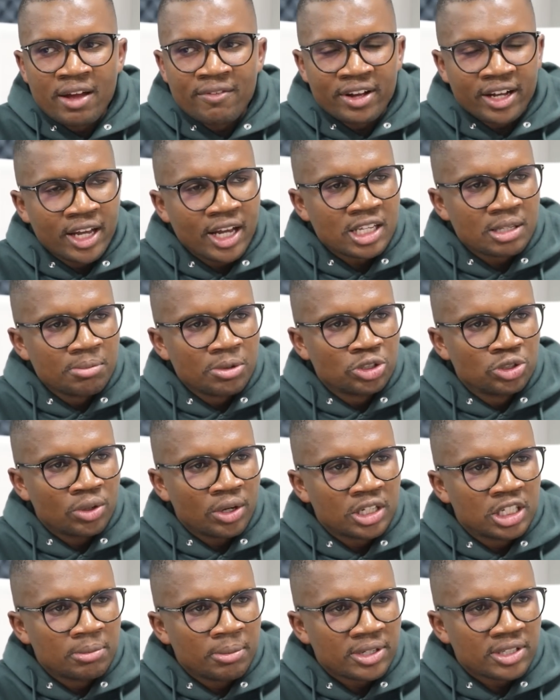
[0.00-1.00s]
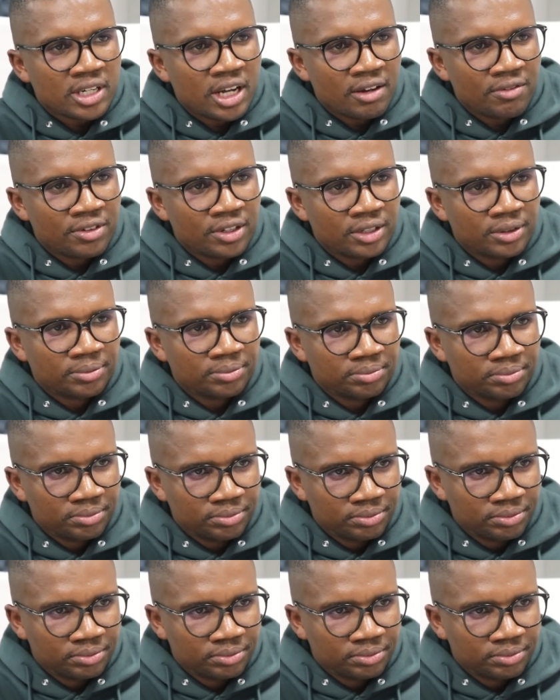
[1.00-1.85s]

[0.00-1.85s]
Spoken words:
whoever gets majority must govern,